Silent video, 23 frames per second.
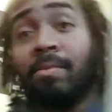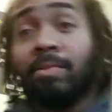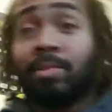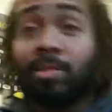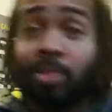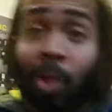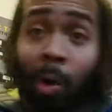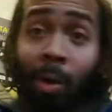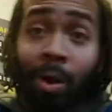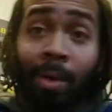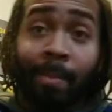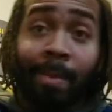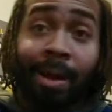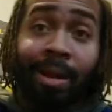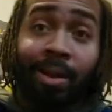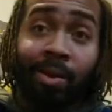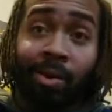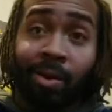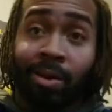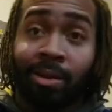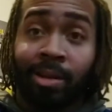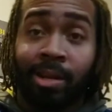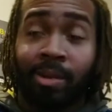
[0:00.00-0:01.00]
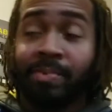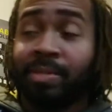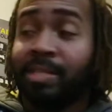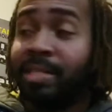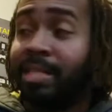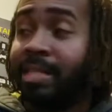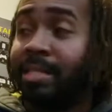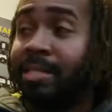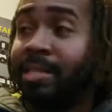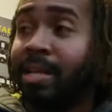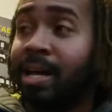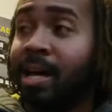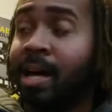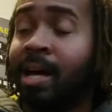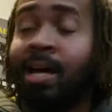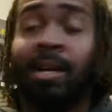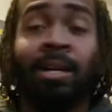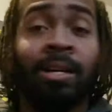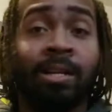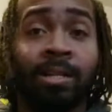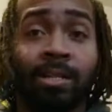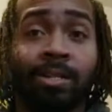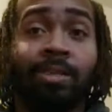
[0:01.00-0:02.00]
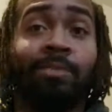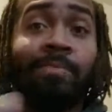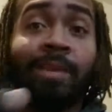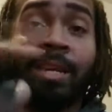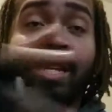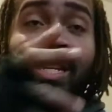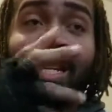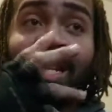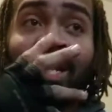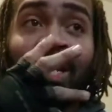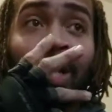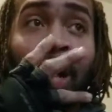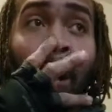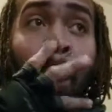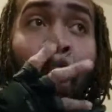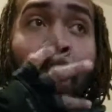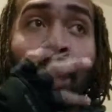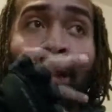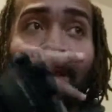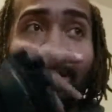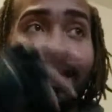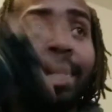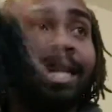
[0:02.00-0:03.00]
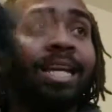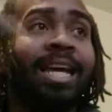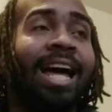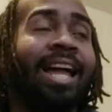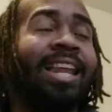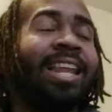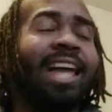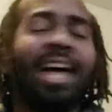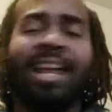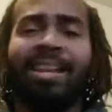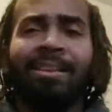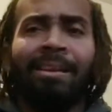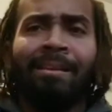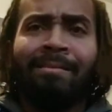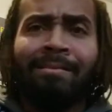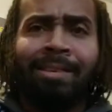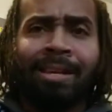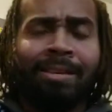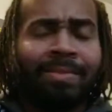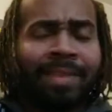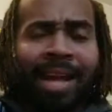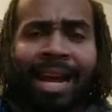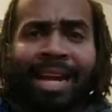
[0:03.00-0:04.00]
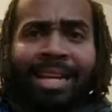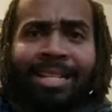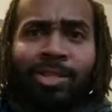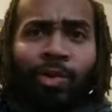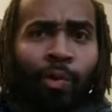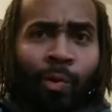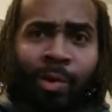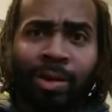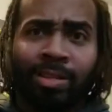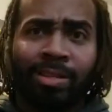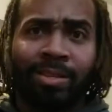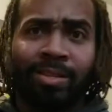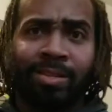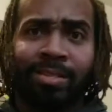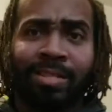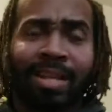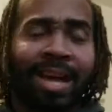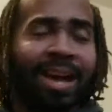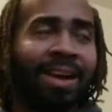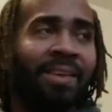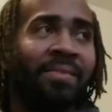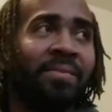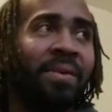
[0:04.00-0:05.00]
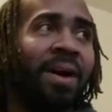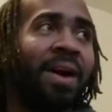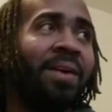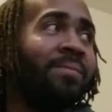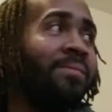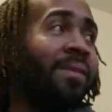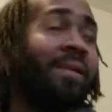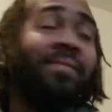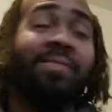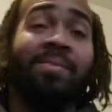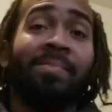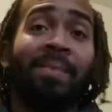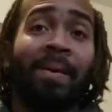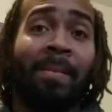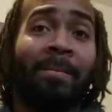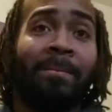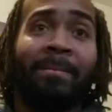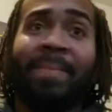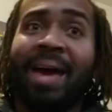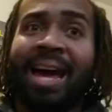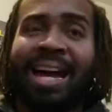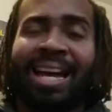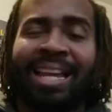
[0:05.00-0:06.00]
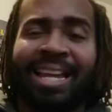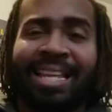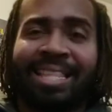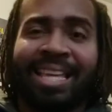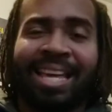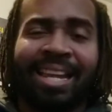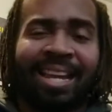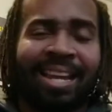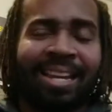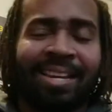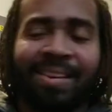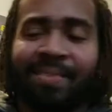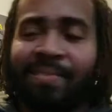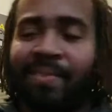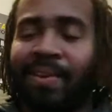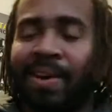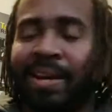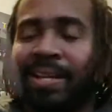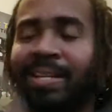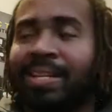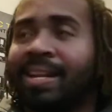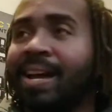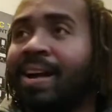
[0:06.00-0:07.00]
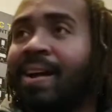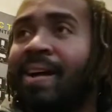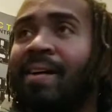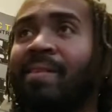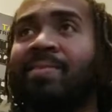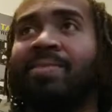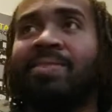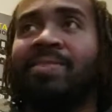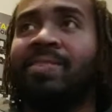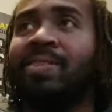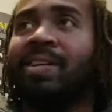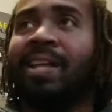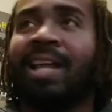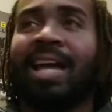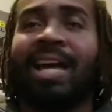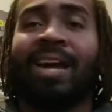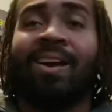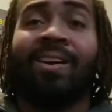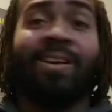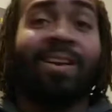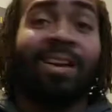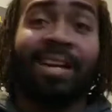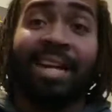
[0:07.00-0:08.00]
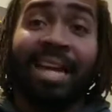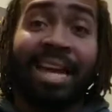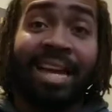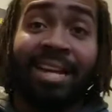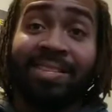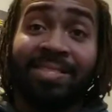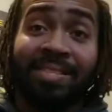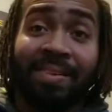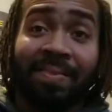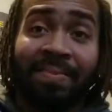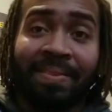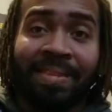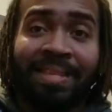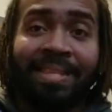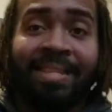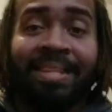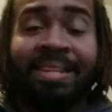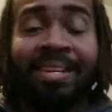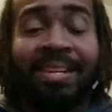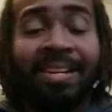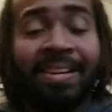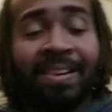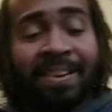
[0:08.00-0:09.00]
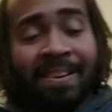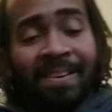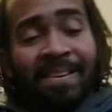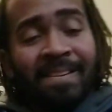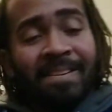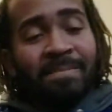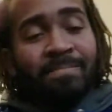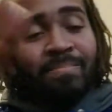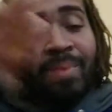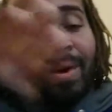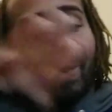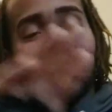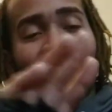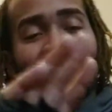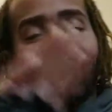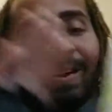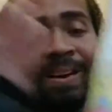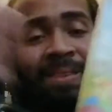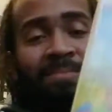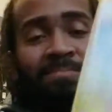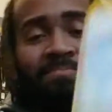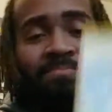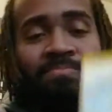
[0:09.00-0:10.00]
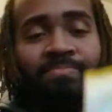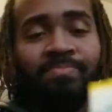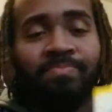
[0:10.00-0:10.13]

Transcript: was stolen by Lord Licorice's little minions. Then again, I love licorice. I eat Twizzlers. Why would they make a bag like that? Like, come on, I would do that like hard candy or something. But